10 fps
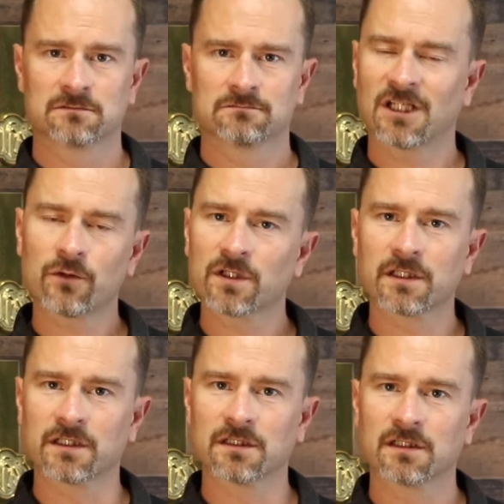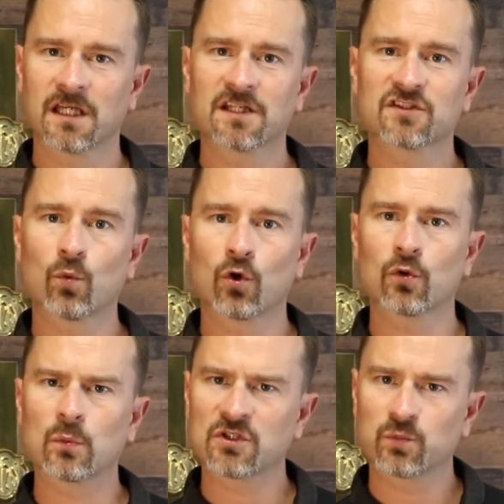Not really. It is a world
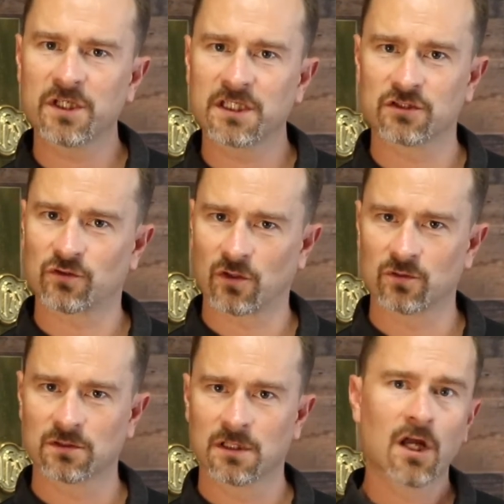in which we control.